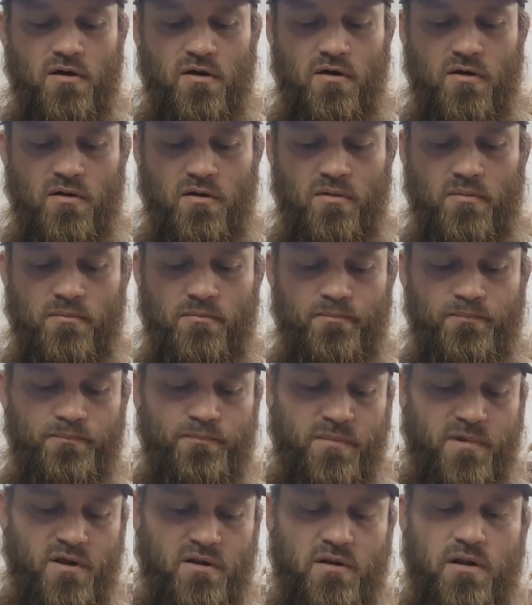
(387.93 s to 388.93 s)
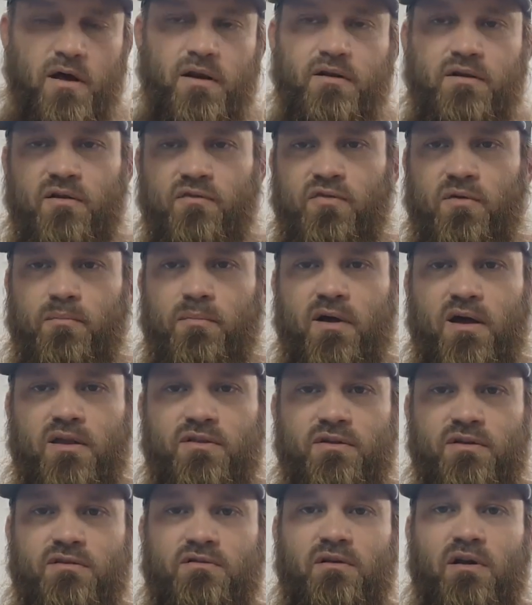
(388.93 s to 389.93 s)
A lot of different
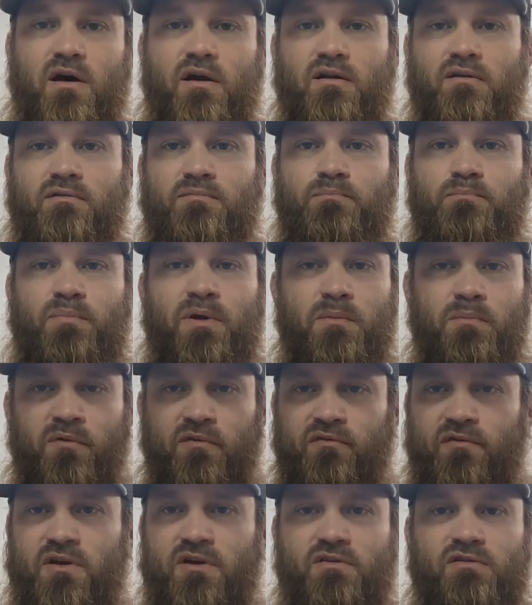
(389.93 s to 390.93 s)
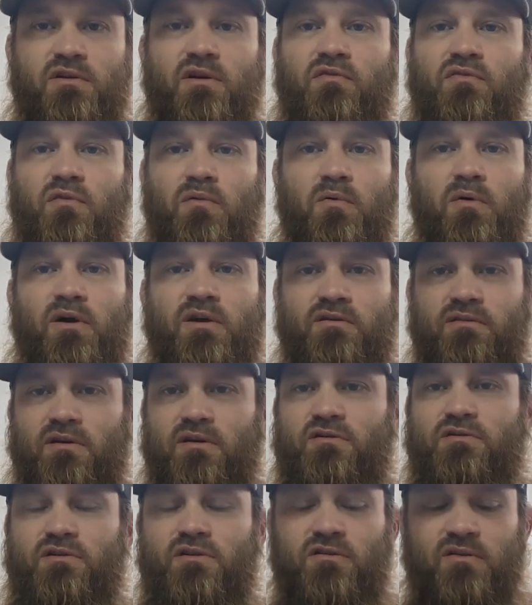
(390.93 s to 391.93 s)
methods, a lot of people fish different ways.
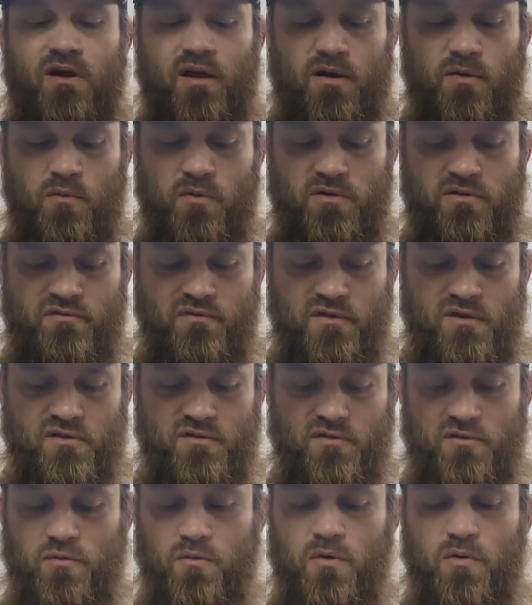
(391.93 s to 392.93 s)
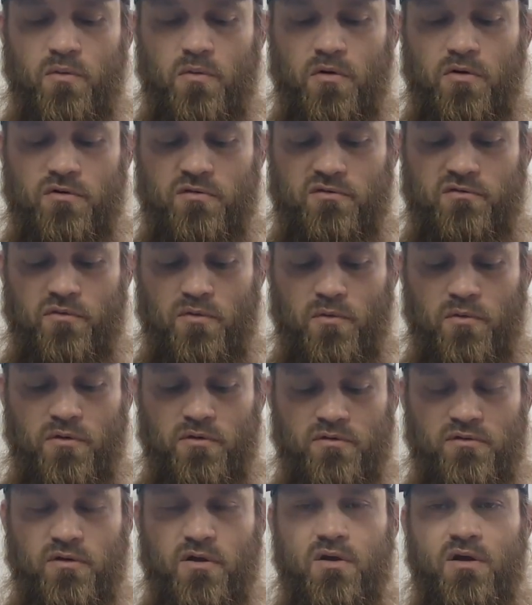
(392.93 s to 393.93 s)
That's just how we fish. It's what works for us.